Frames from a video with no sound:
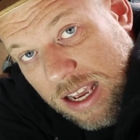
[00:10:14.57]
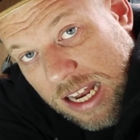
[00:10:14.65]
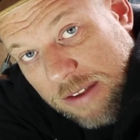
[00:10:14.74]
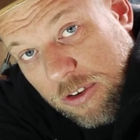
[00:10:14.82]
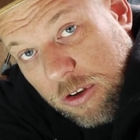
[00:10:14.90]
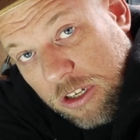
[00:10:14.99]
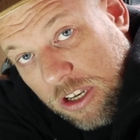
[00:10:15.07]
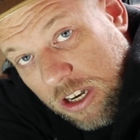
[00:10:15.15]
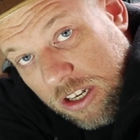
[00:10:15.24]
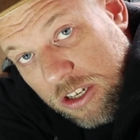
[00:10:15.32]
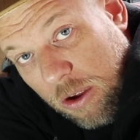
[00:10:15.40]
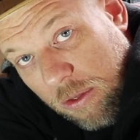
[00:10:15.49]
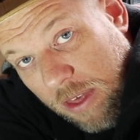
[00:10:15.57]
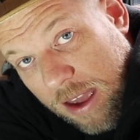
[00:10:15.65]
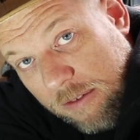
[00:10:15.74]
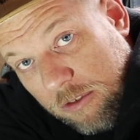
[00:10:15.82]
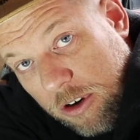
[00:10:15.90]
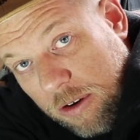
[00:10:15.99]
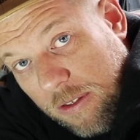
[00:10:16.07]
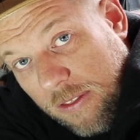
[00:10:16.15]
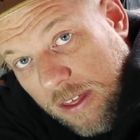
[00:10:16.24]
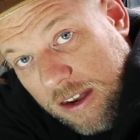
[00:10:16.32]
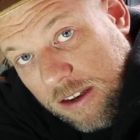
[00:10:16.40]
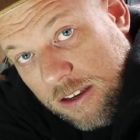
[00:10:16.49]
and if you're going to do that route,
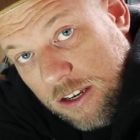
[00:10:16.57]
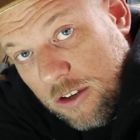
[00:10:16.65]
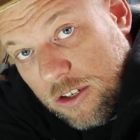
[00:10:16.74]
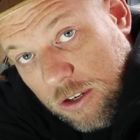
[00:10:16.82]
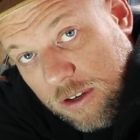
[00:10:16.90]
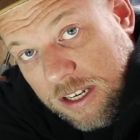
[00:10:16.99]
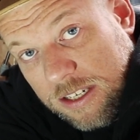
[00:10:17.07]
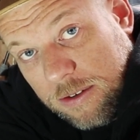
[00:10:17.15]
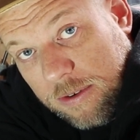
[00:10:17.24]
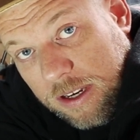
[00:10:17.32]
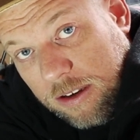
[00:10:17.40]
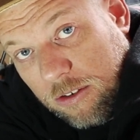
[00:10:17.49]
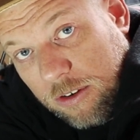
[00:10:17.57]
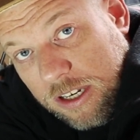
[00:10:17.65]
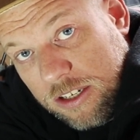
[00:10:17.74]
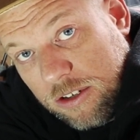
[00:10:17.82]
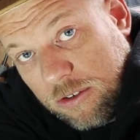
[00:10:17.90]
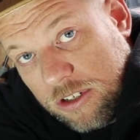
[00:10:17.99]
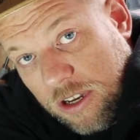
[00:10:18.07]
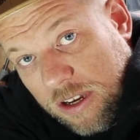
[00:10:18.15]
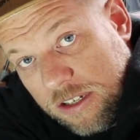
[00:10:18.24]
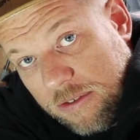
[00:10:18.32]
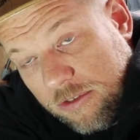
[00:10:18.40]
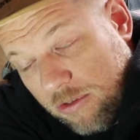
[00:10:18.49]
then you do need to increase your
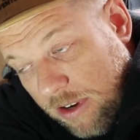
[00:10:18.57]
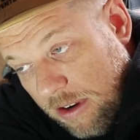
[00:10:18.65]
size of your